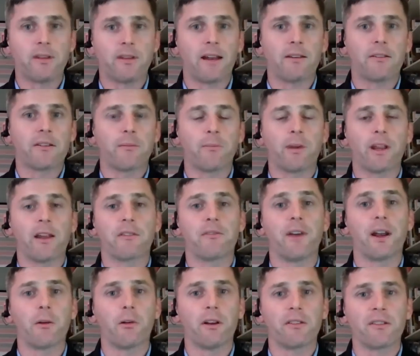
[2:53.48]
that simply has
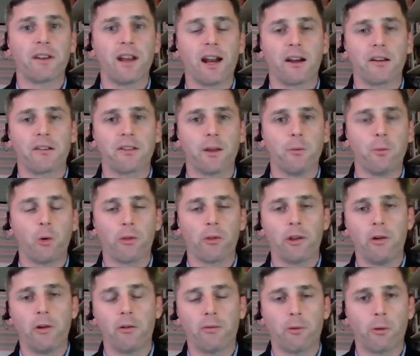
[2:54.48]
veteran status, they wore
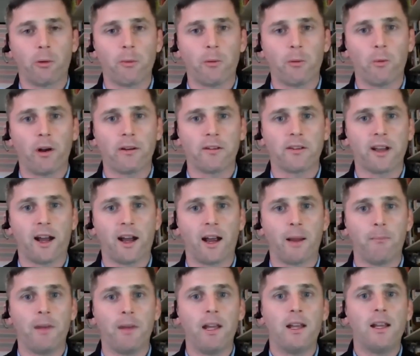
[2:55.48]
the uniform at one
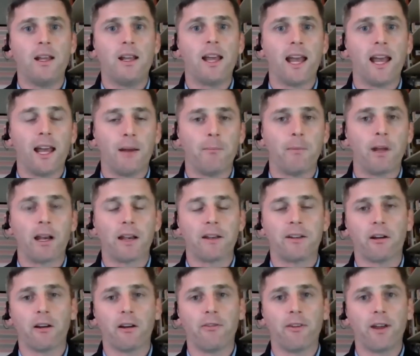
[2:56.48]
time, and
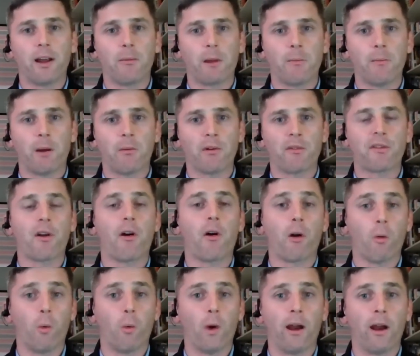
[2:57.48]
military family members
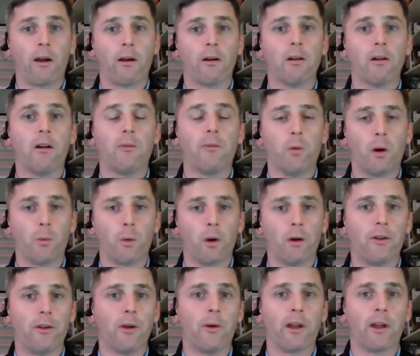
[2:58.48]
are aware of what
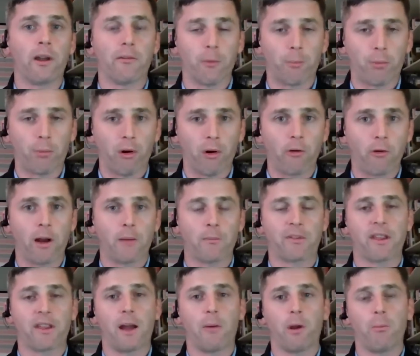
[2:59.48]
we're doing, of the
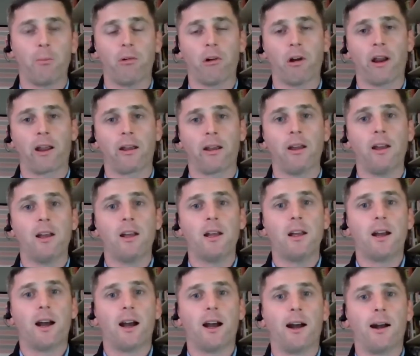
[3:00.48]
programs that we bring,
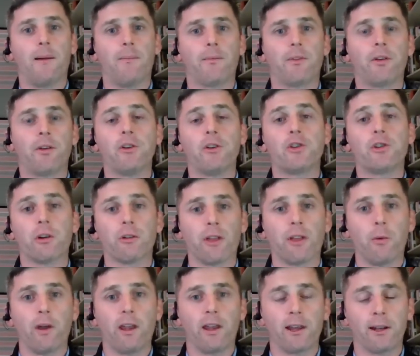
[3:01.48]
um, to ensure
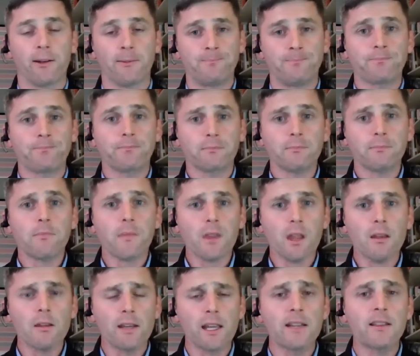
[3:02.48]
that we can
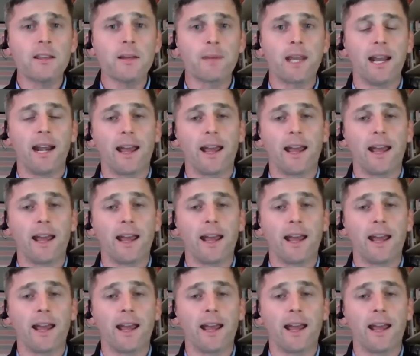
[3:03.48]
get them